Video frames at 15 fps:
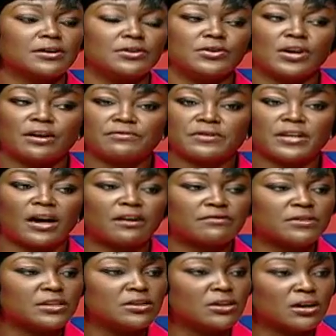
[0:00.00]
You have to
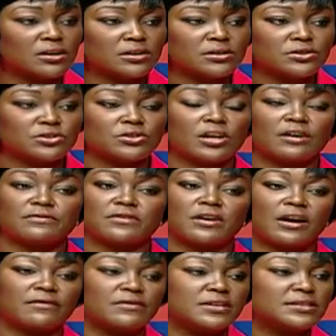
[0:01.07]
have the knowledge, you have to
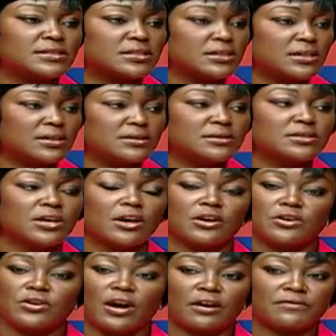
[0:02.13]
have the skills,
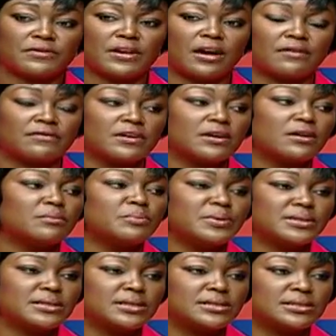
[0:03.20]
you have to have the
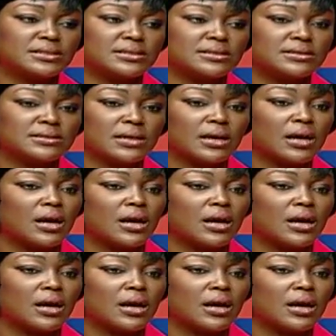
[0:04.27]
competencies.